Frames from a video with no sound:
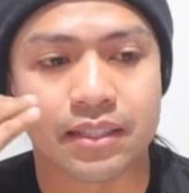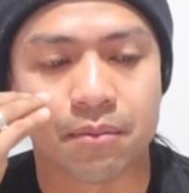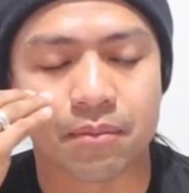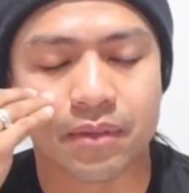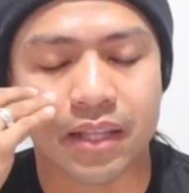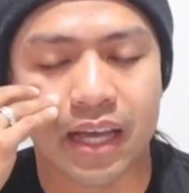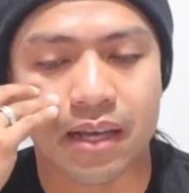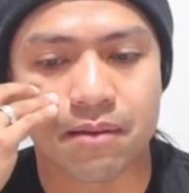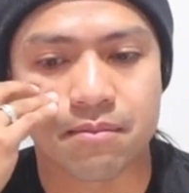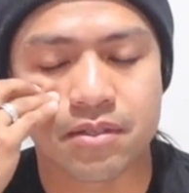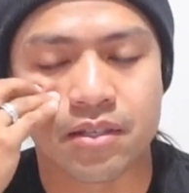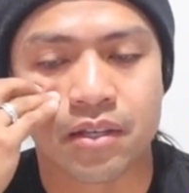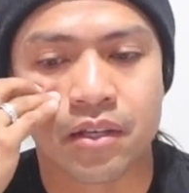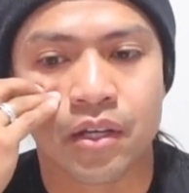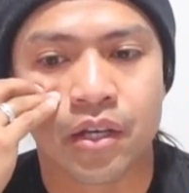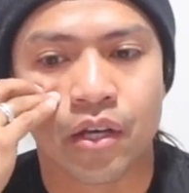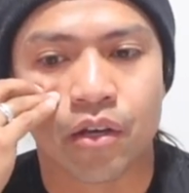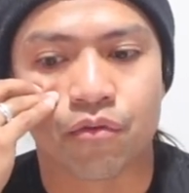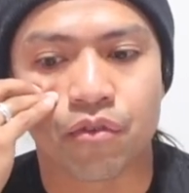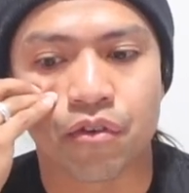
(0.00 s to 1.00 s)
Sometimes
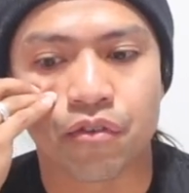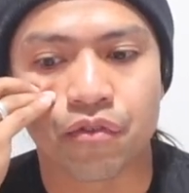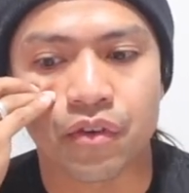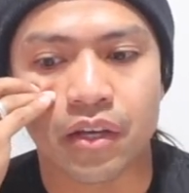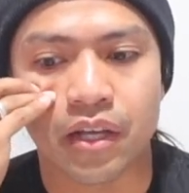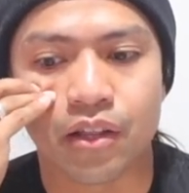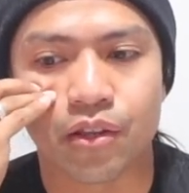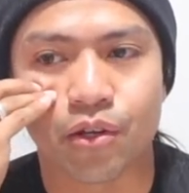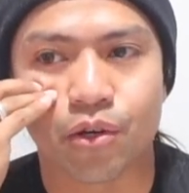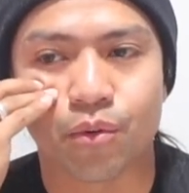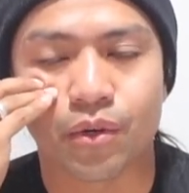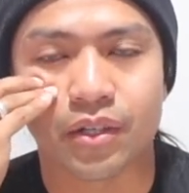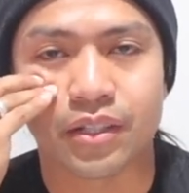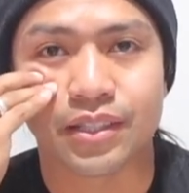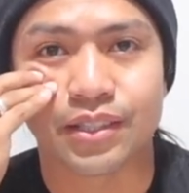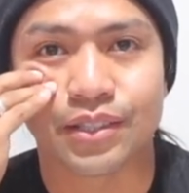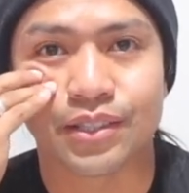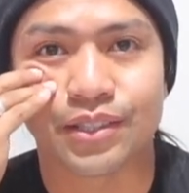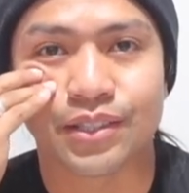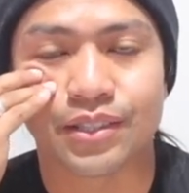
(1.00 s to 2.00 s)
we feel no one
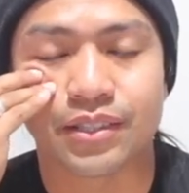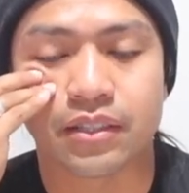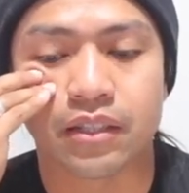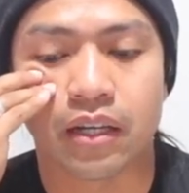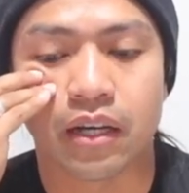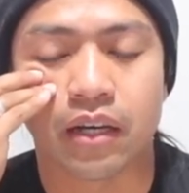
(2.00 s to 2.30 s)
is